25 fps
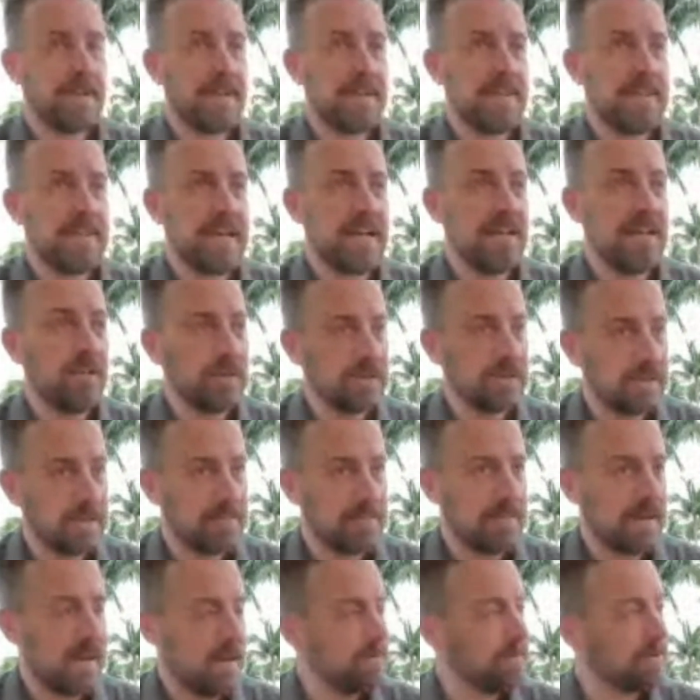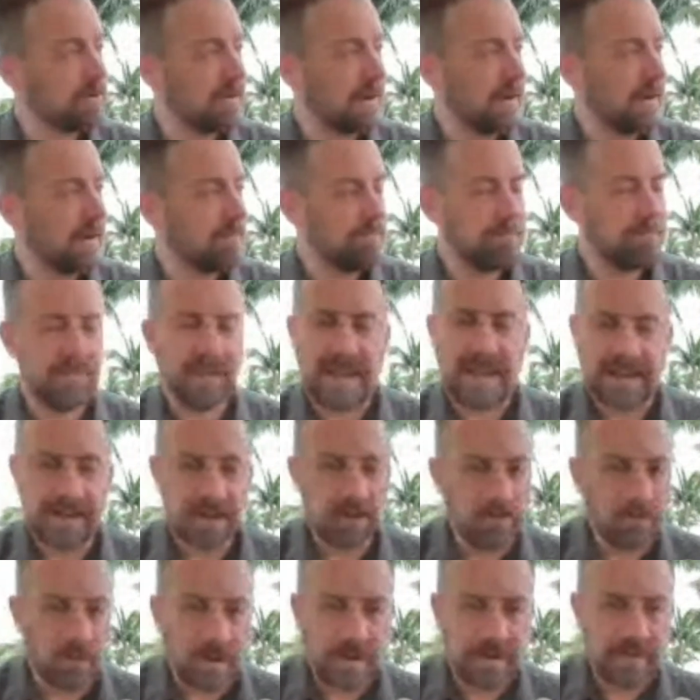they looked at the mammogram, black
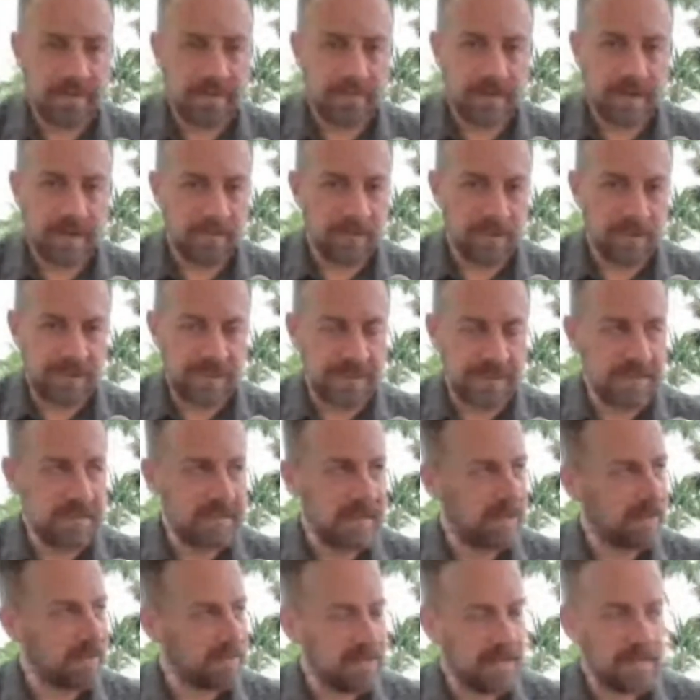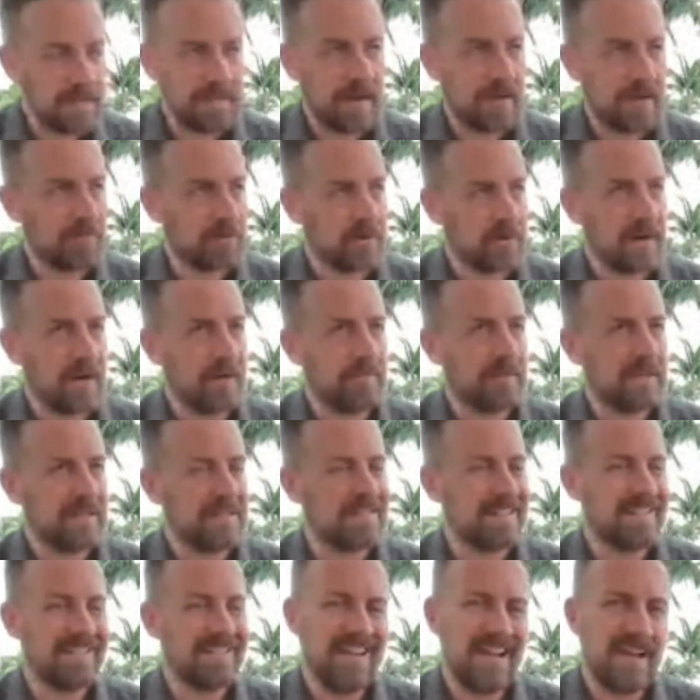and white images. They looked at the mammogram and they
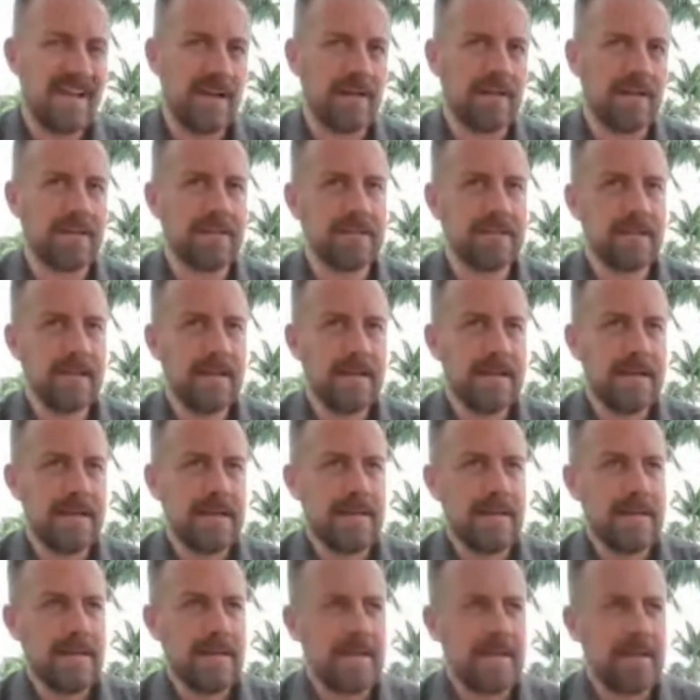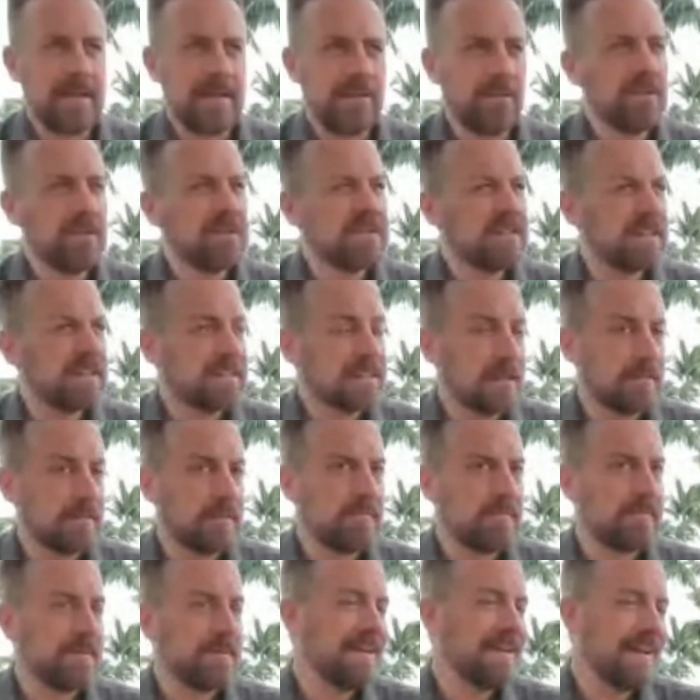said, yeah, it looks like
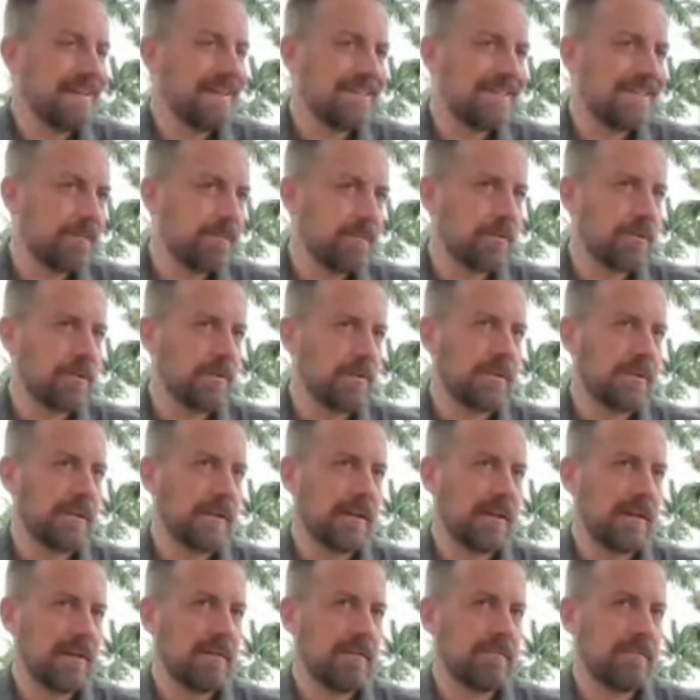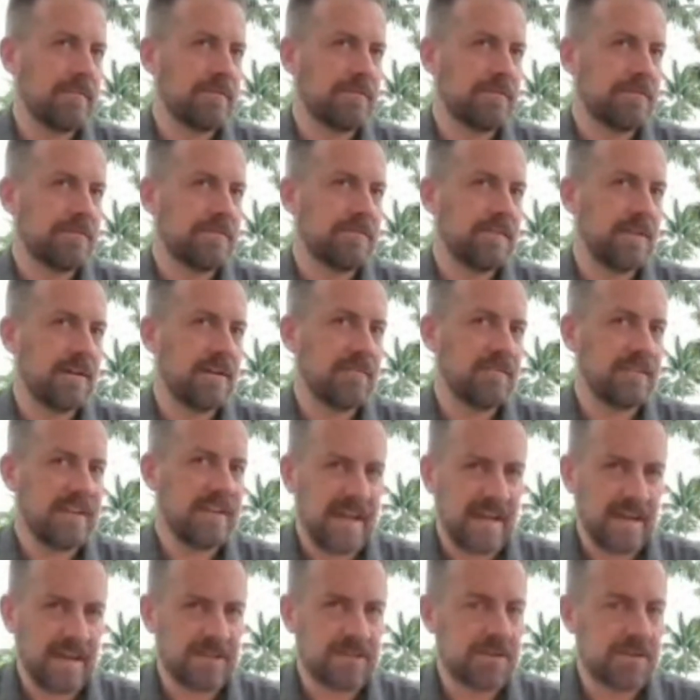something, but not typical of
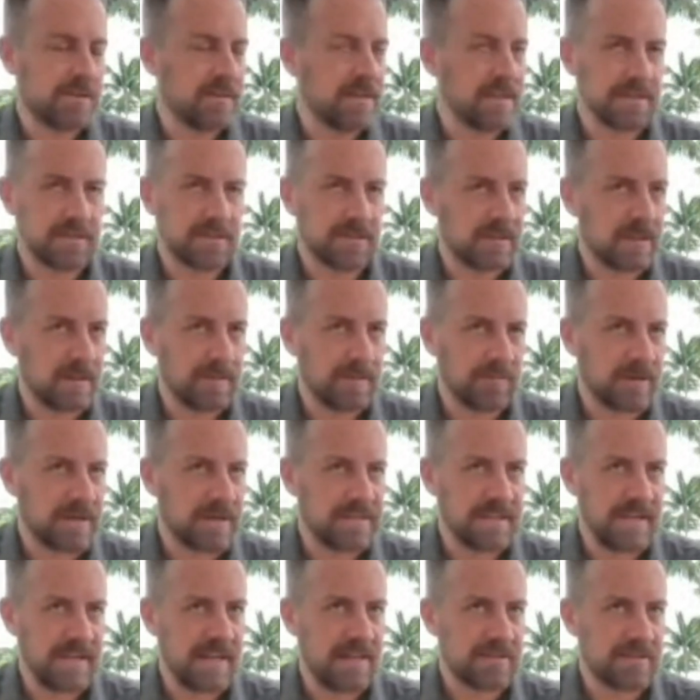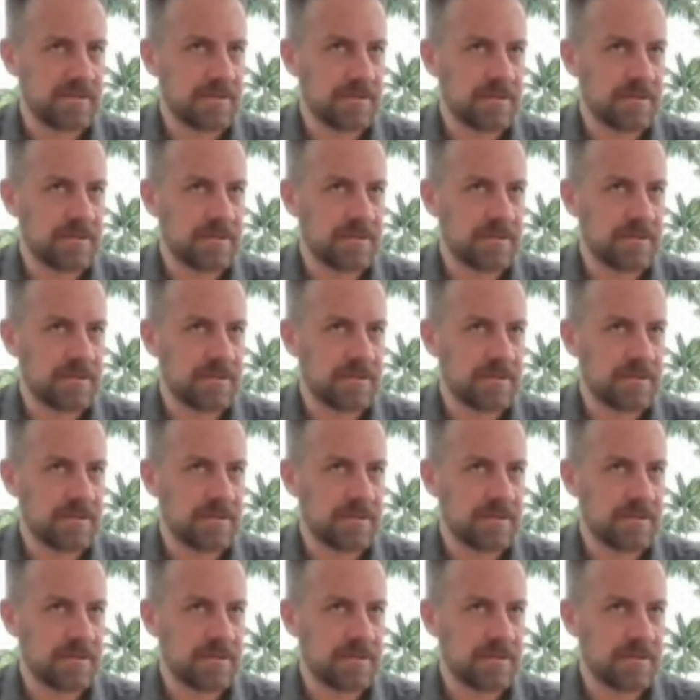cancer. It doesn't look like breast cancer.